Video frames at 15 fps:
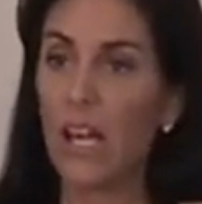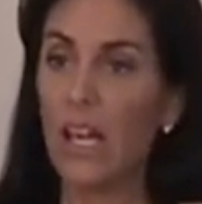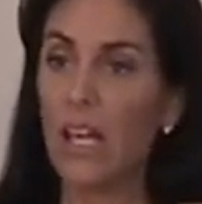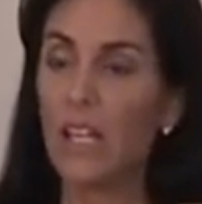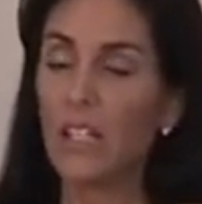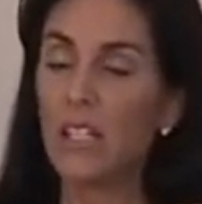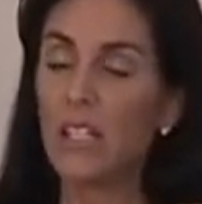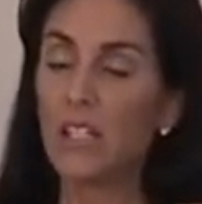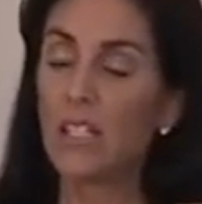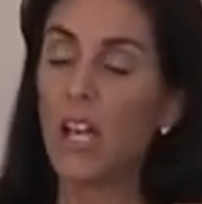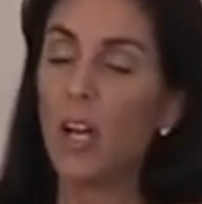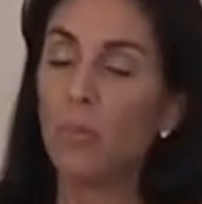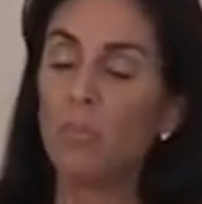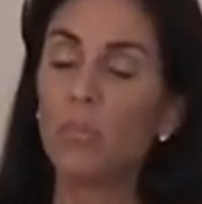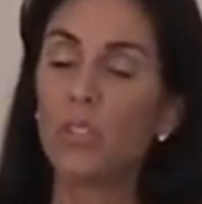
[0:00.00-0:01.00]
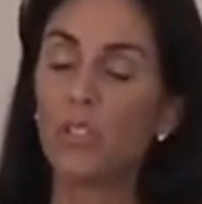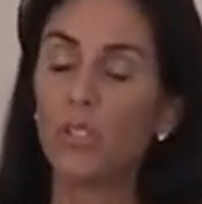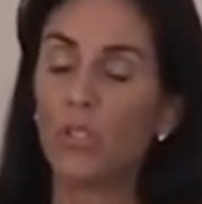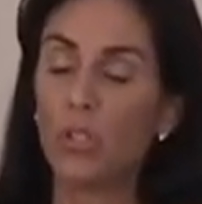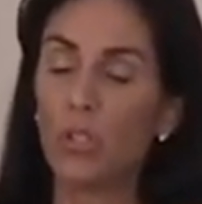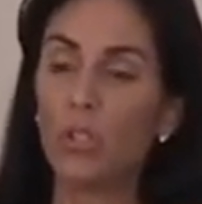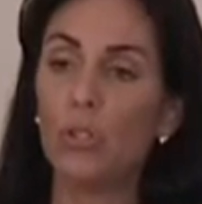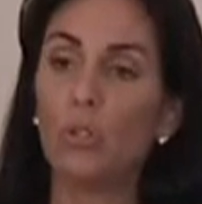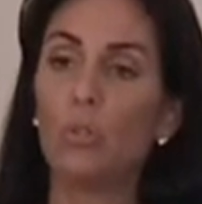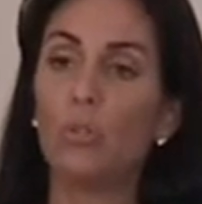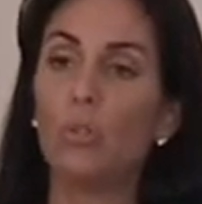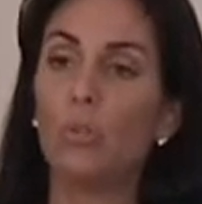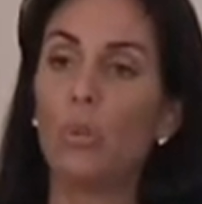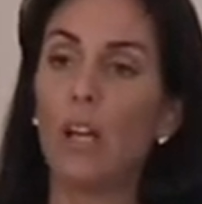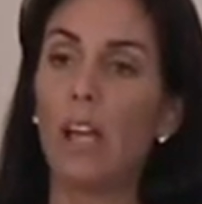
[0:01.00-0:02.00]
and it is up to
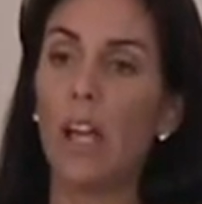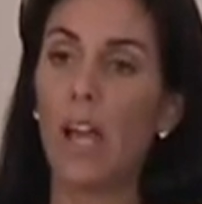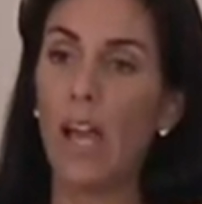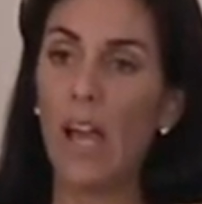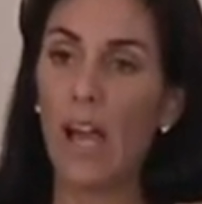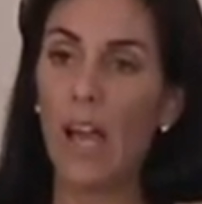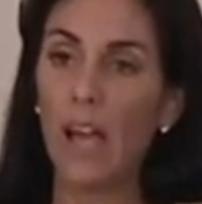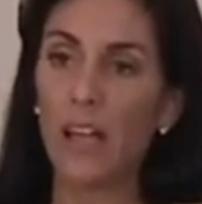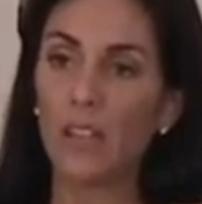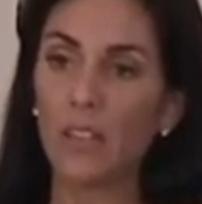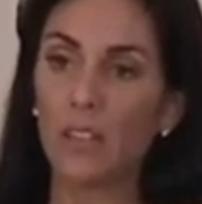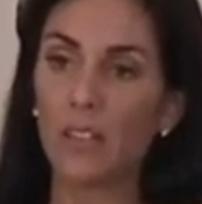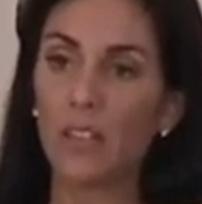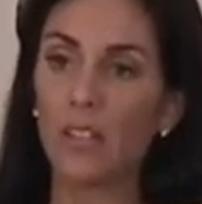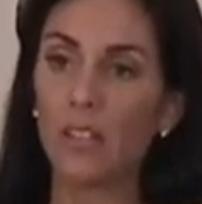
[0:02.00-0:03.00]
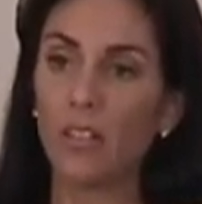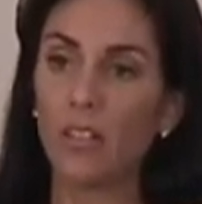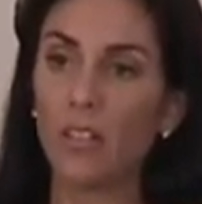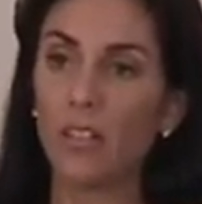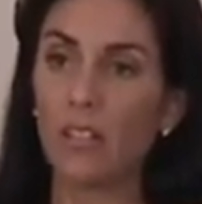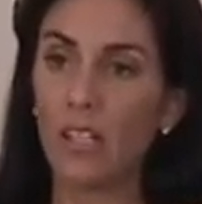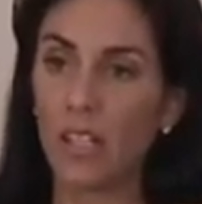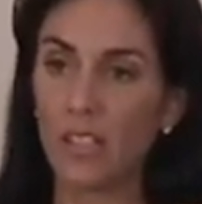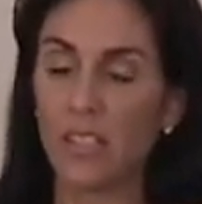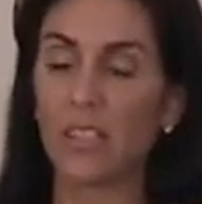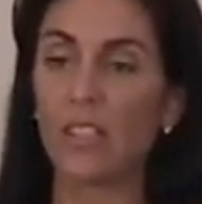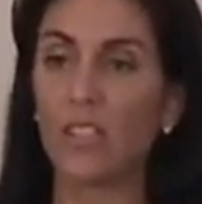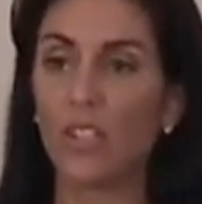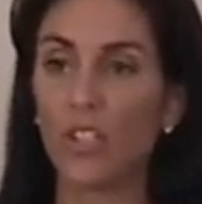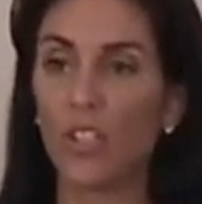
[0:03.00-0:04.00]
you as the
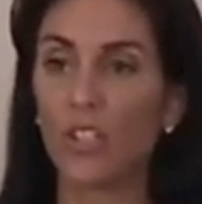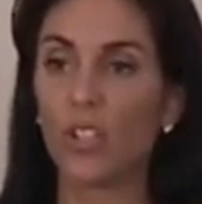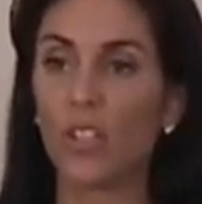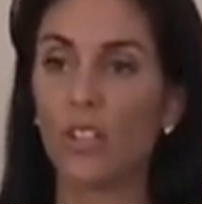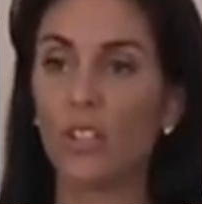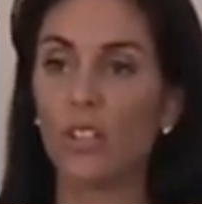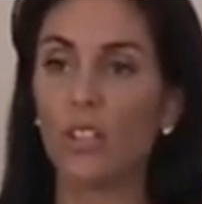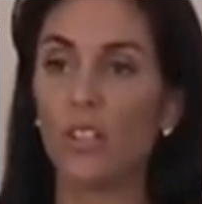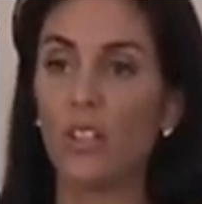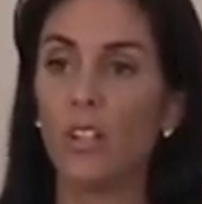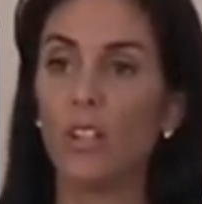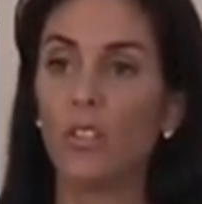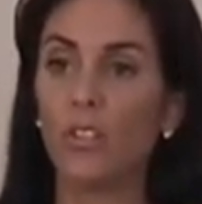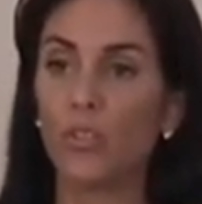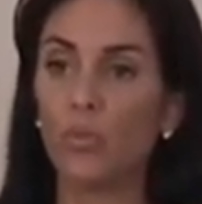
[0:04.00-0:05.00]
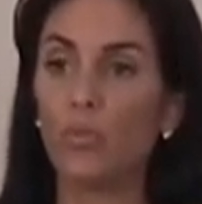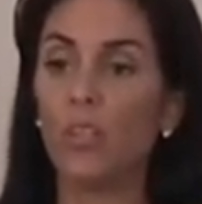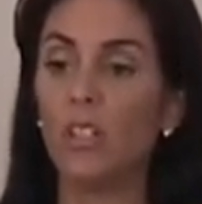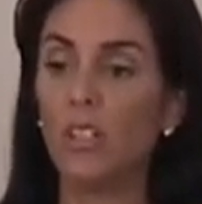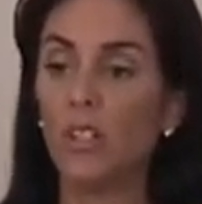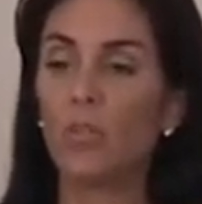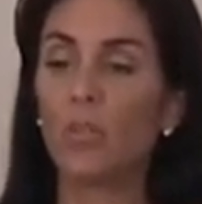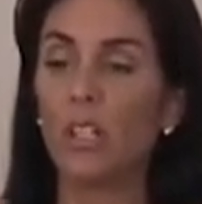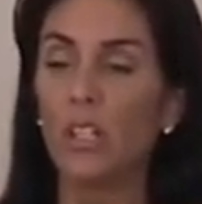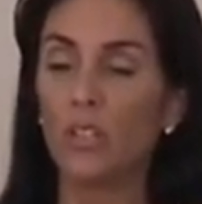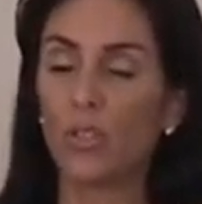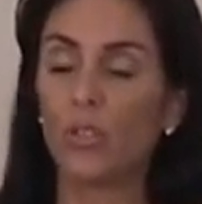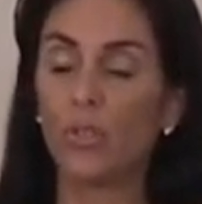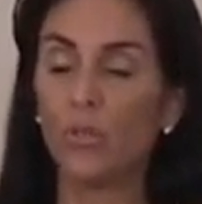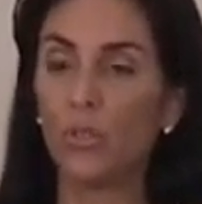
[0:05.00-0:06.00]
esthetician to reiterate
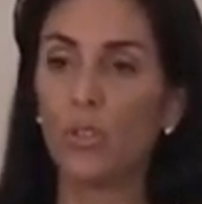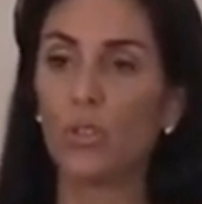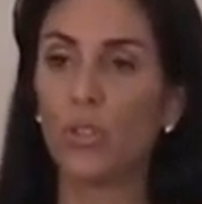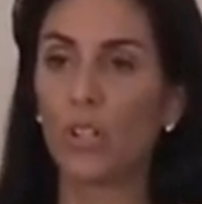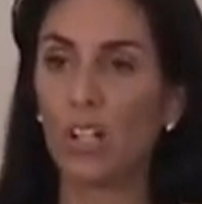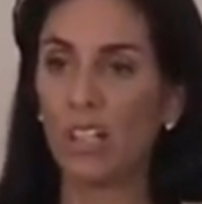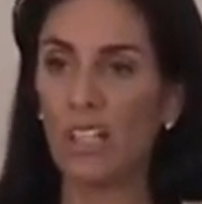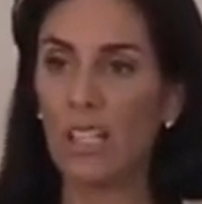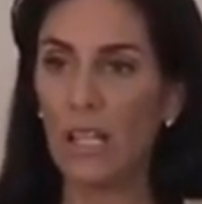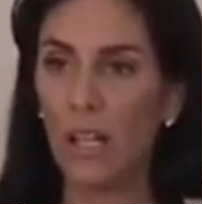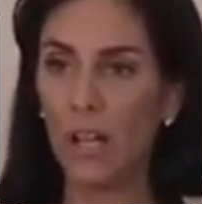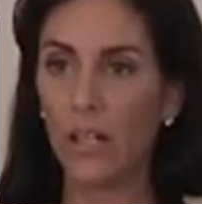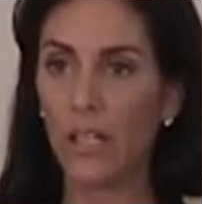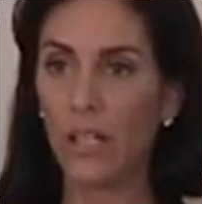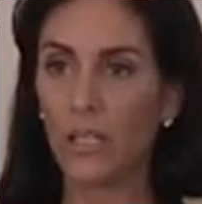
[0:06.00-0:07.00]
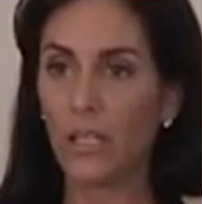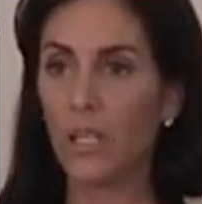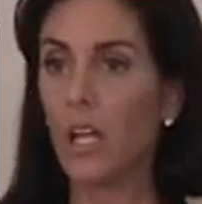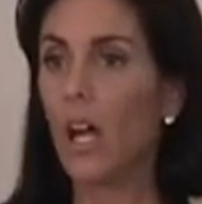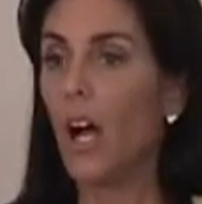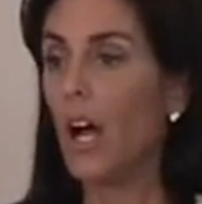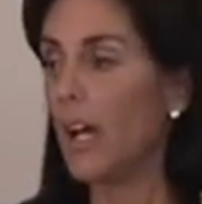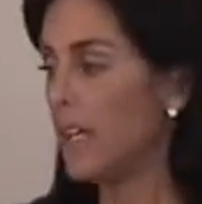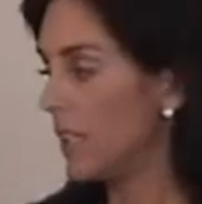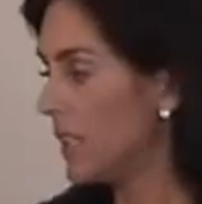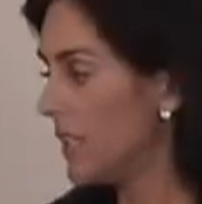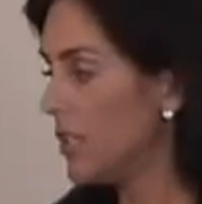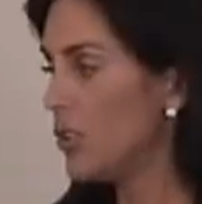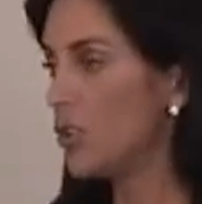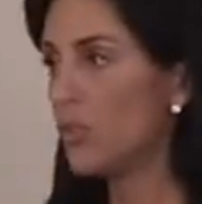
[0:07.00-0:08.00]
to your client, I
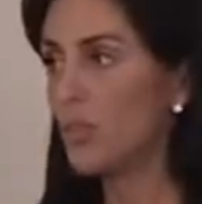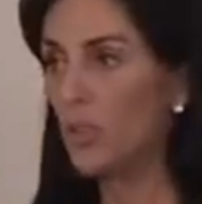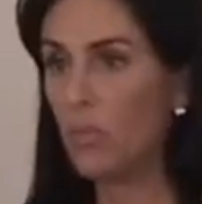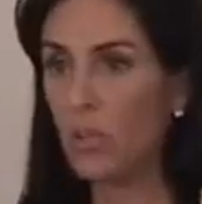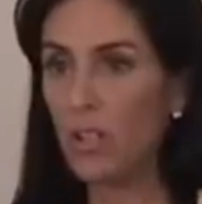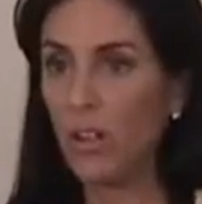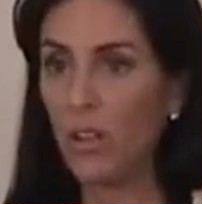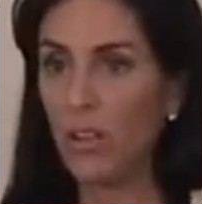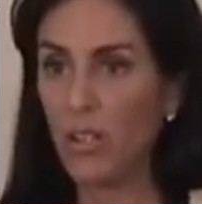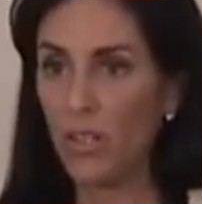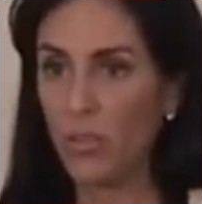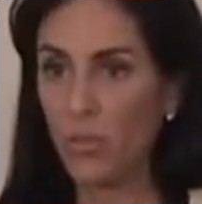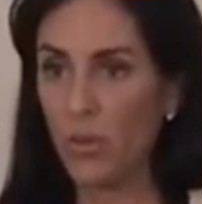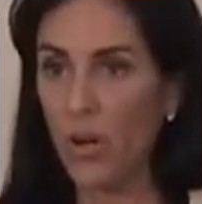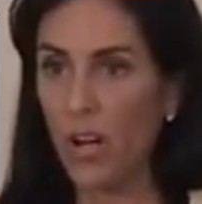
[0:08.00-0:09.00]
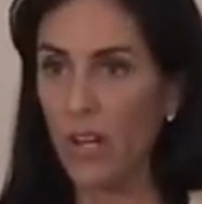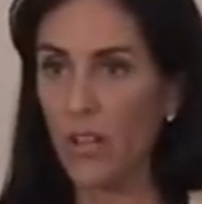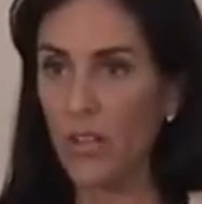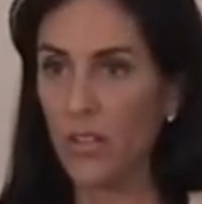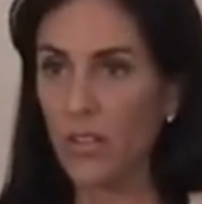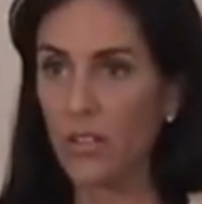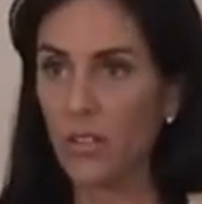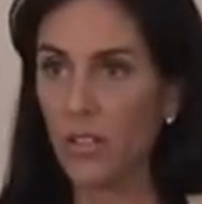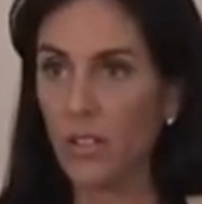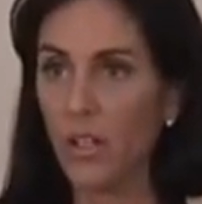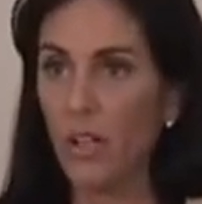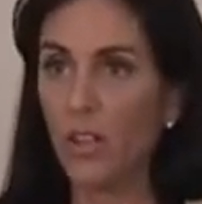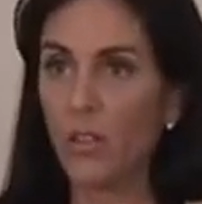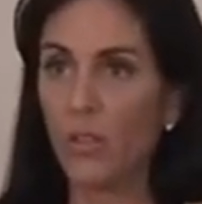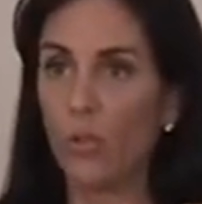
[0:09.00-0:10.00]
need you to be on these products.
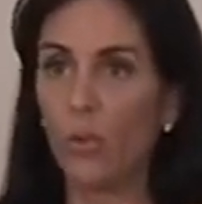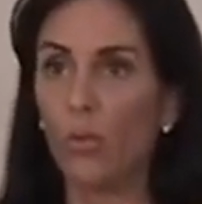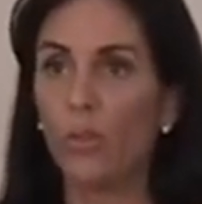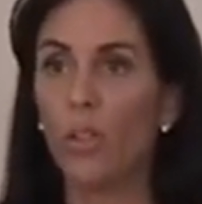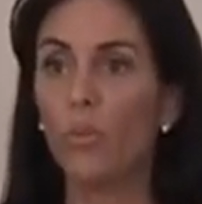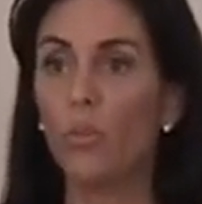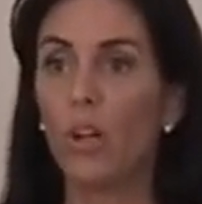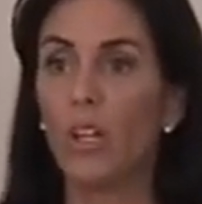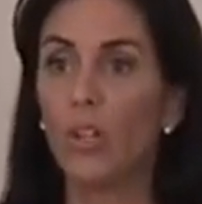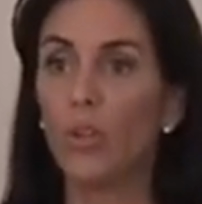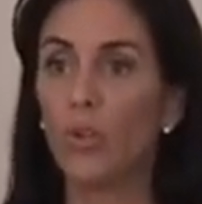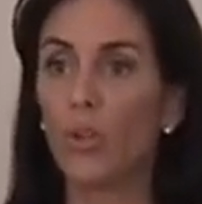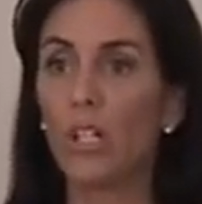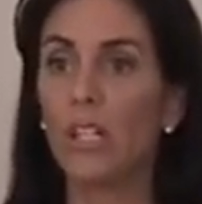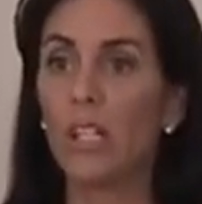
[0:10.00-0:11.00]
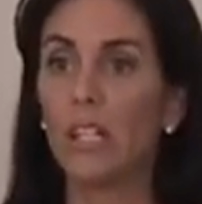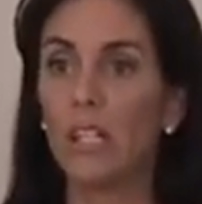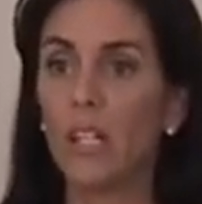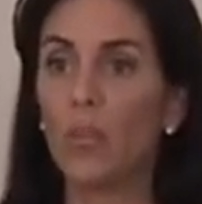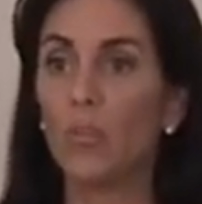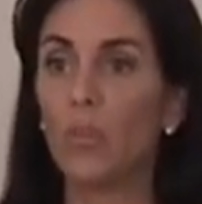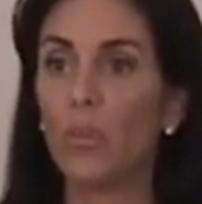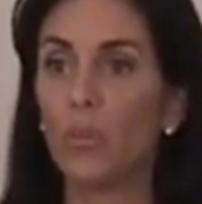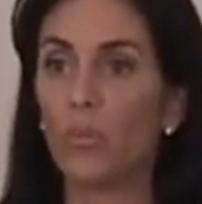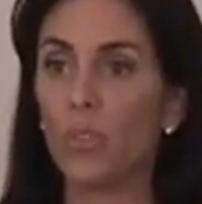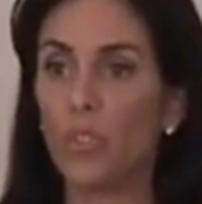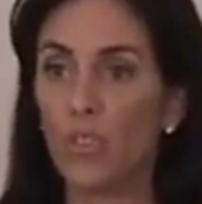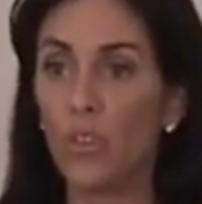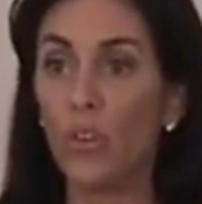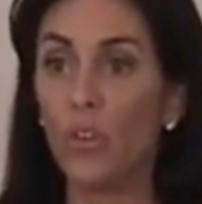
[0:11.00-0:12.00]
The only way you're going to keep your
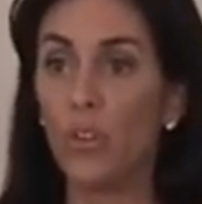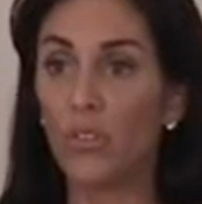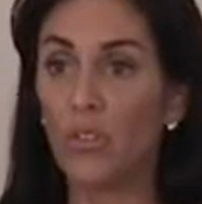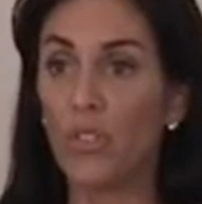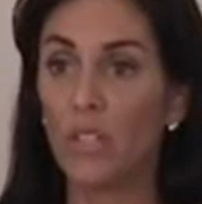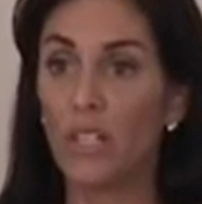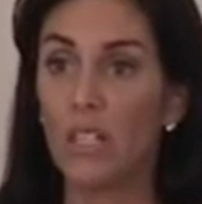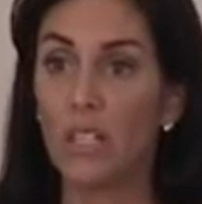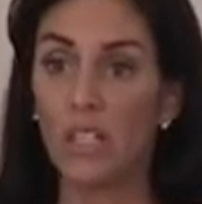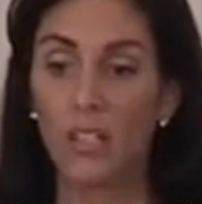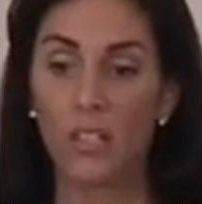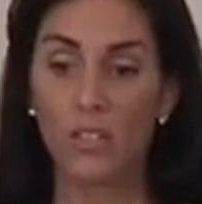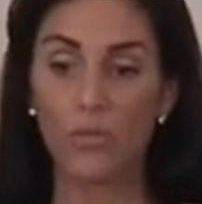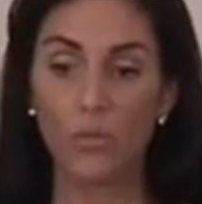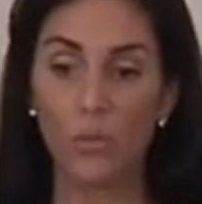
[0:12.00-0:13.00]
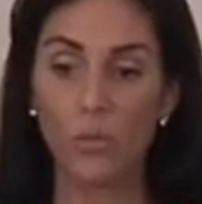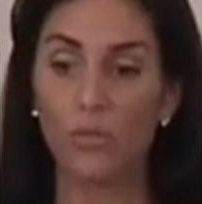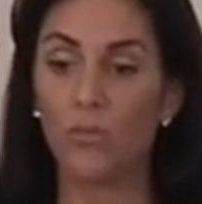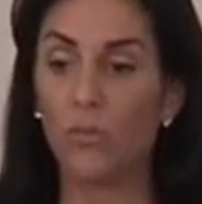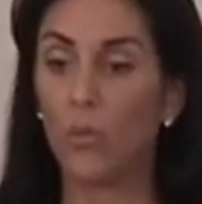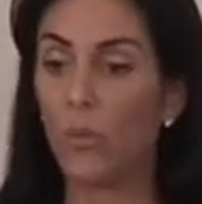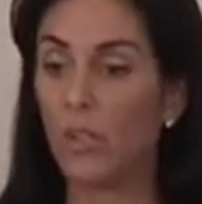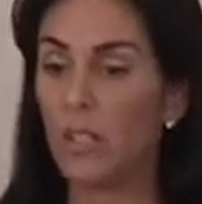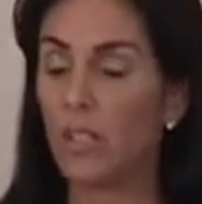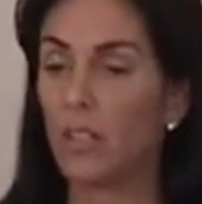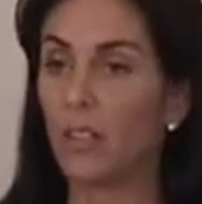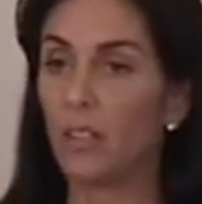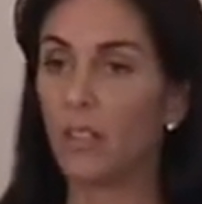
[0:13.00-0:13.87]
results is if you avoid